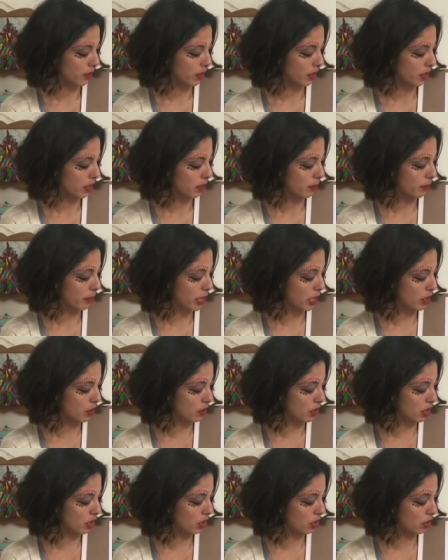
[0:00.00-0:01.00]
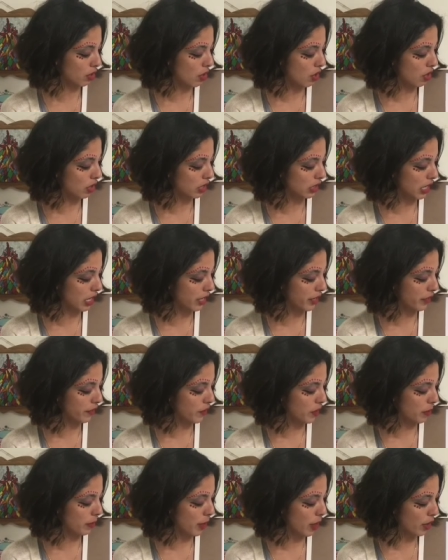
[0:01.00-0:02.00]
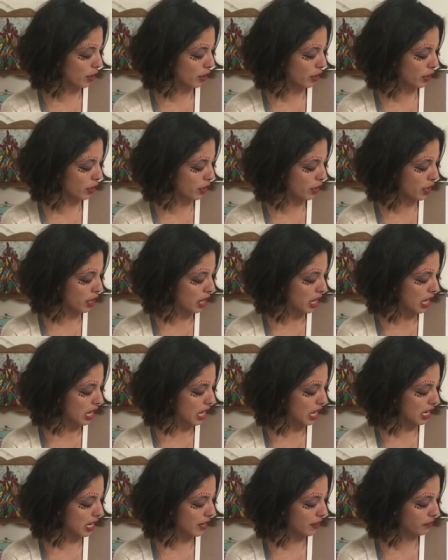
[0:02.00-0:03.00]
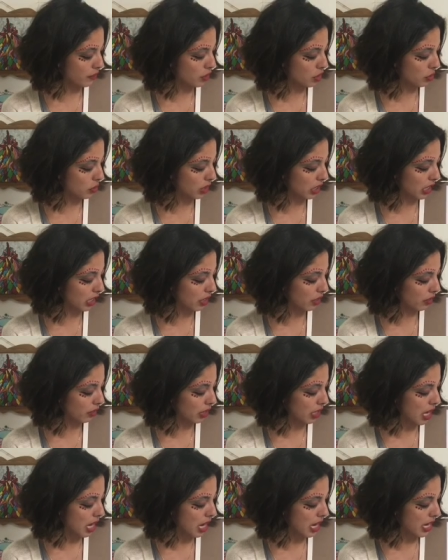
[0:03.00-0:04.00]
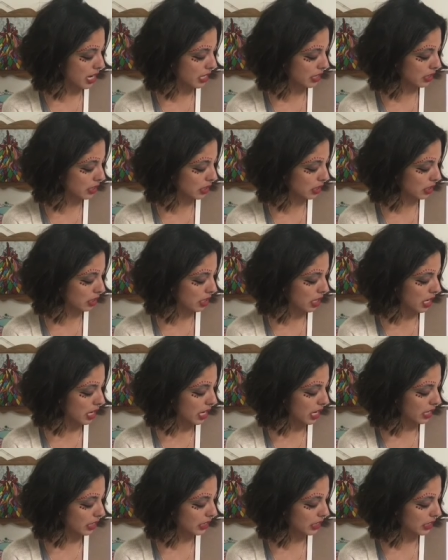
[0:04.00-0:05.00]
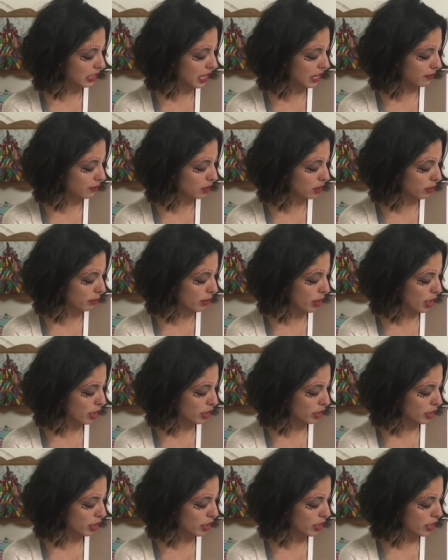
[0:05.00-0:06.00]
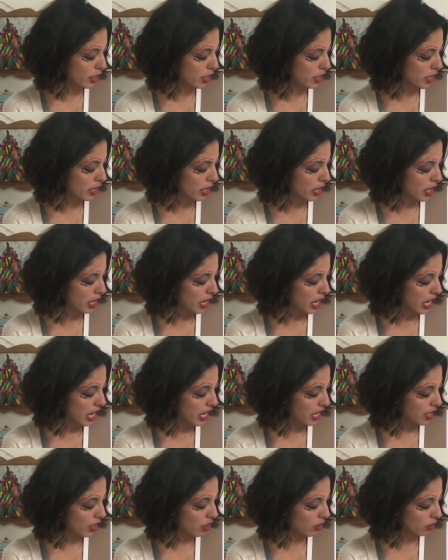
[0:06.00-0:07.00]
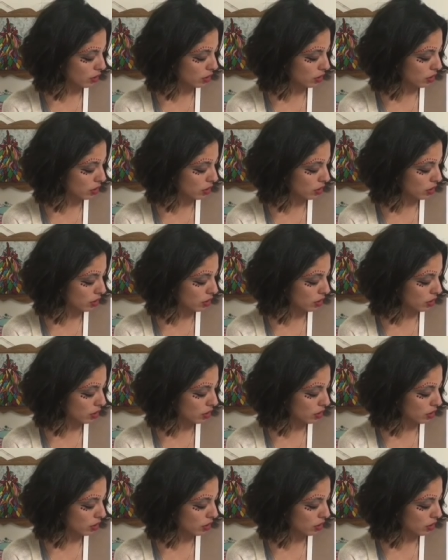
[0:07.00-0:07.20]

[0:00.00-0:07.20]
By using the long side of your marker, it gives you cleaner lines, it saves the marker, and it also